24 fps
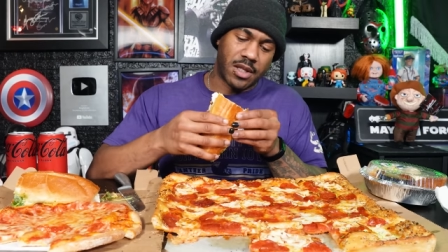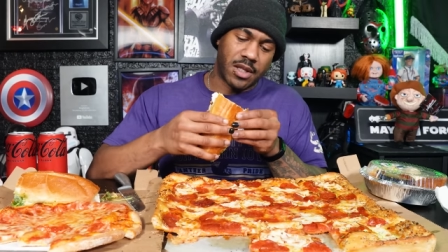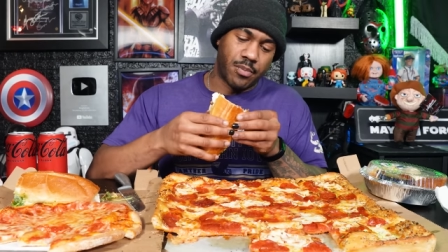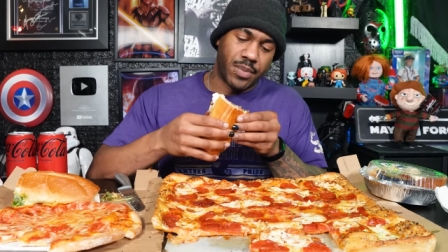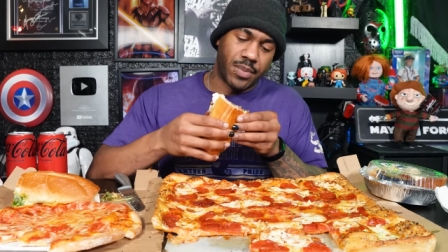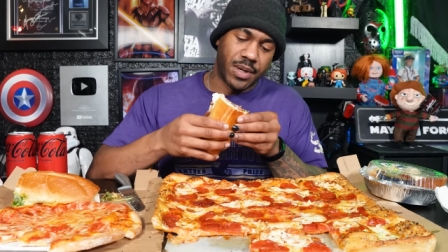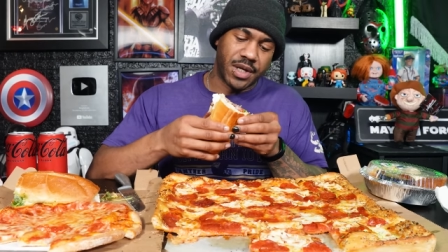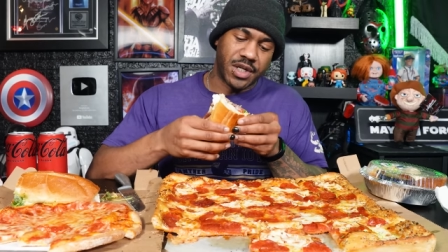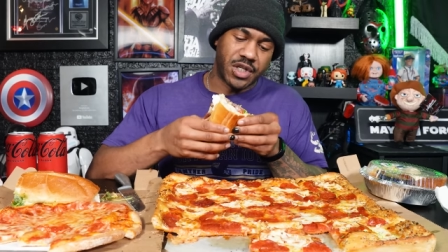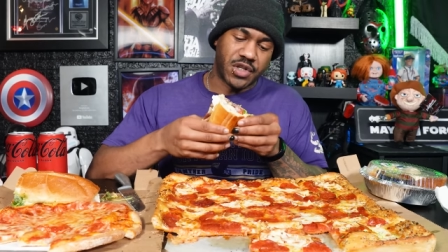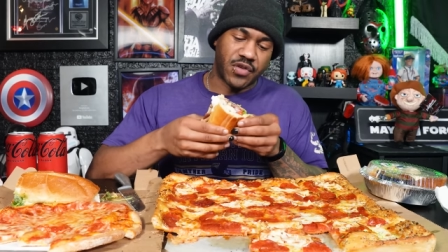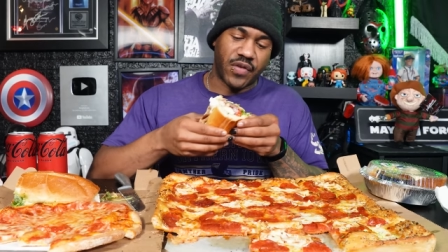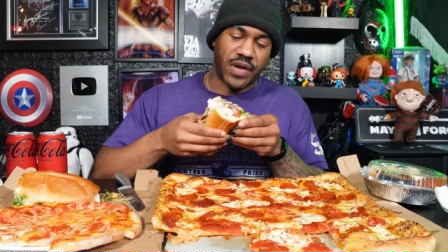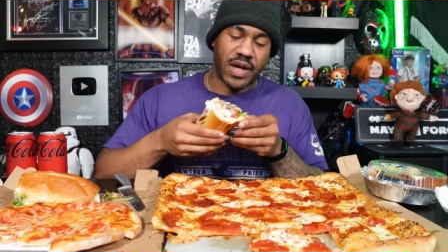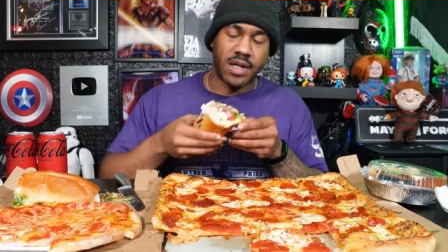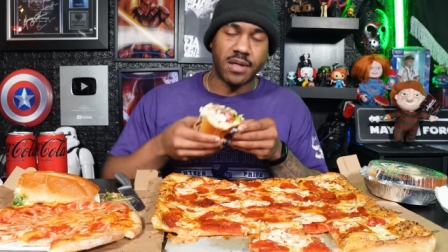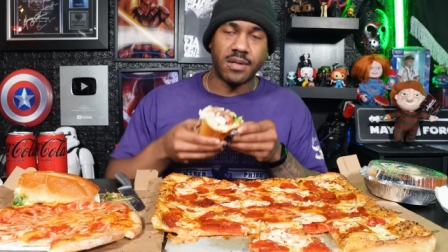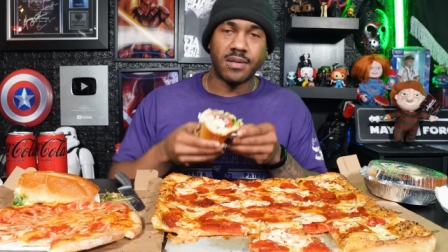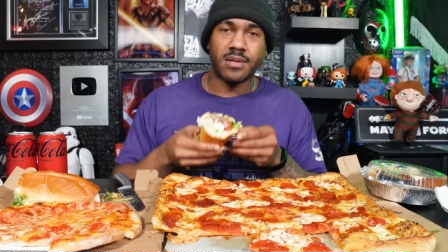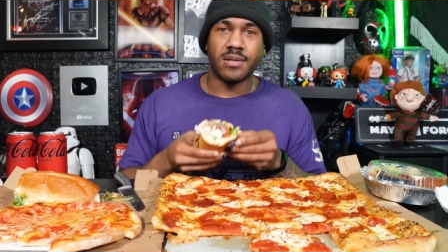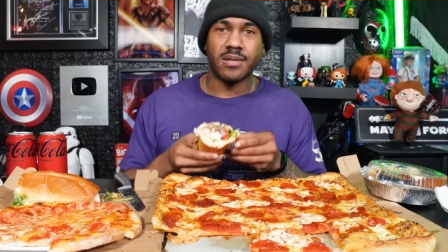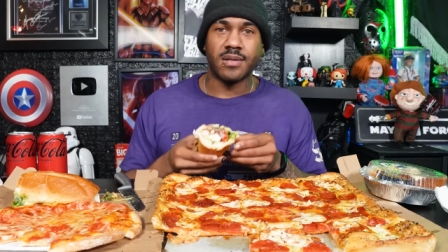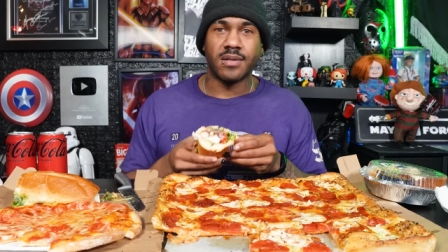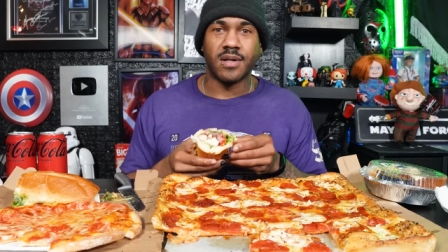the biggest
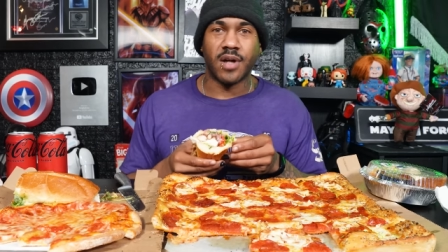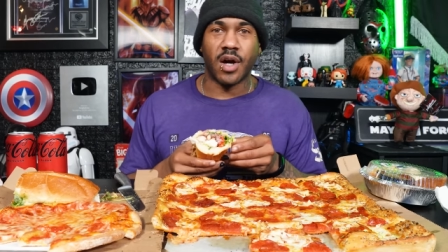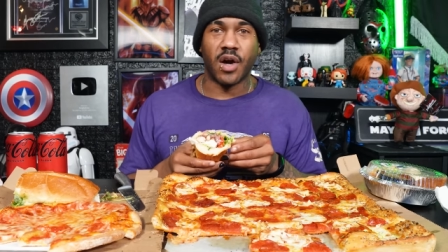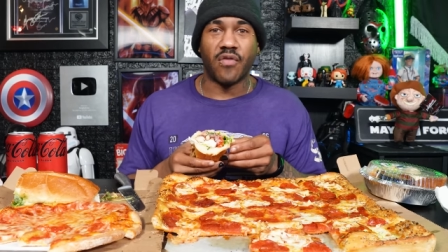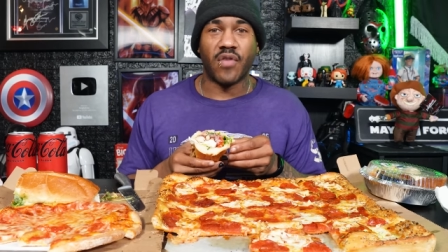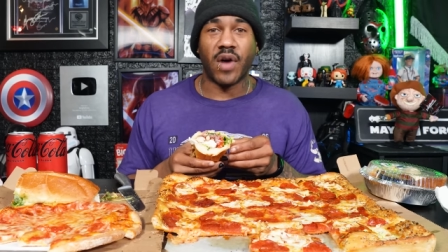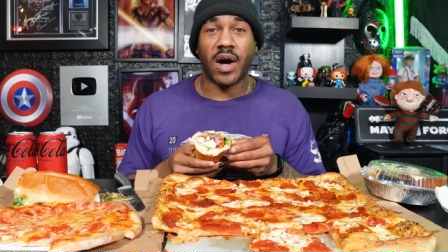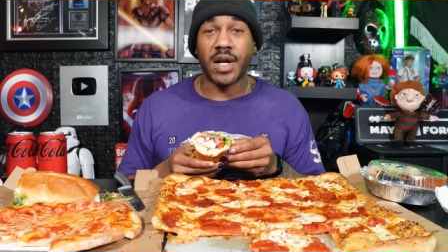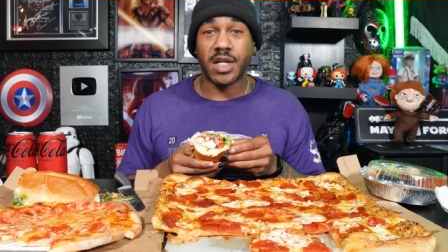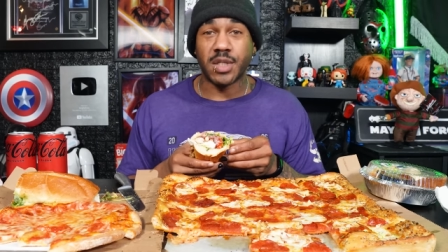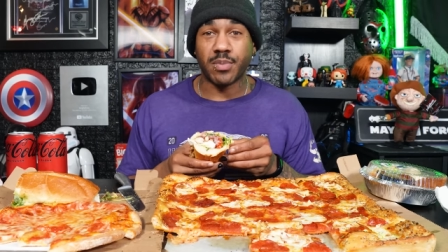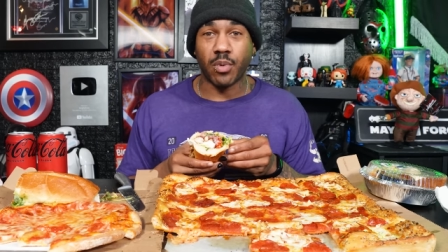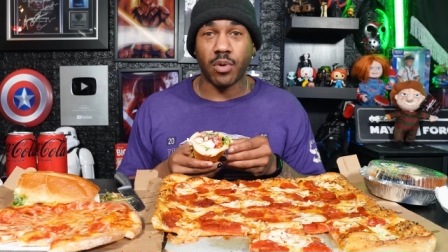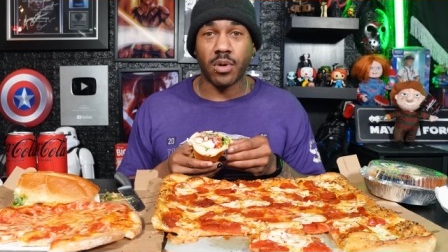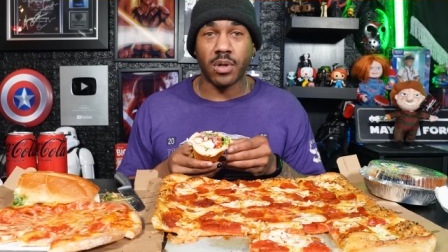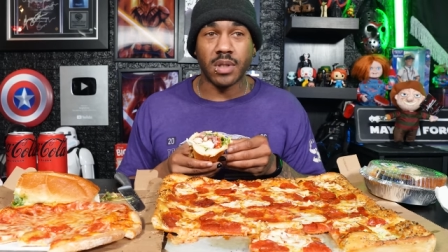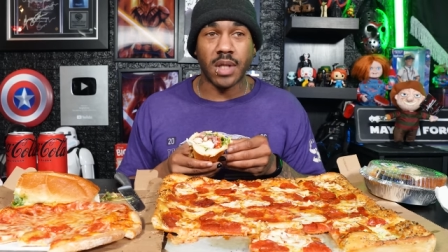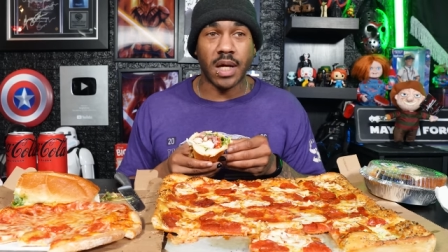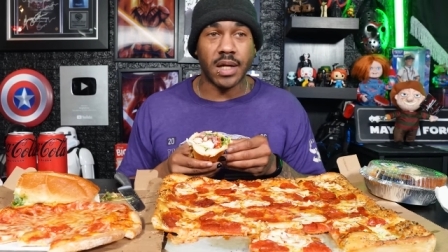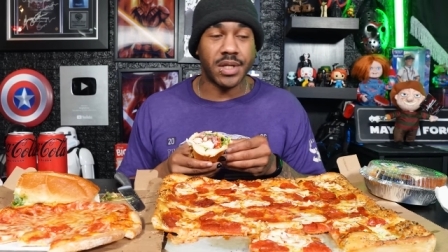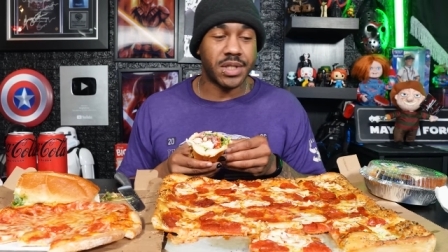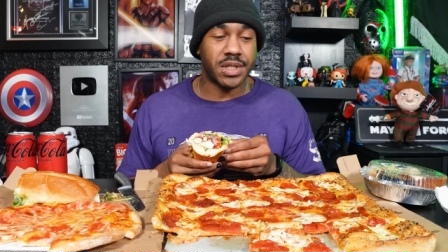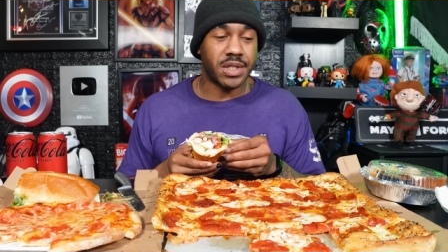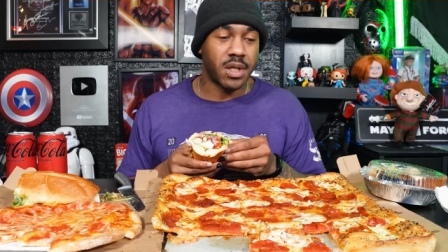fan of iceberg
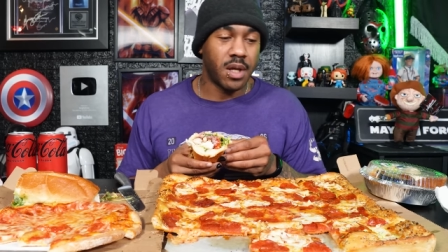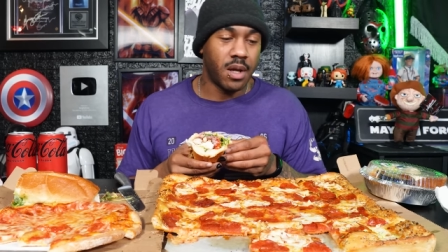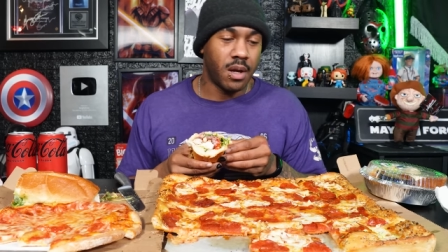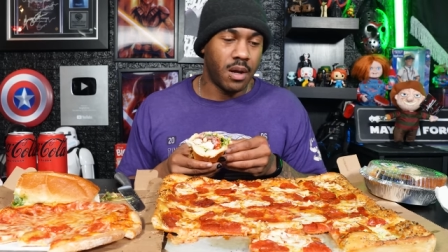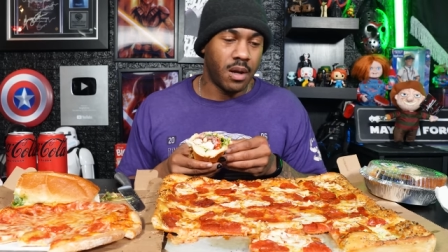lettuce,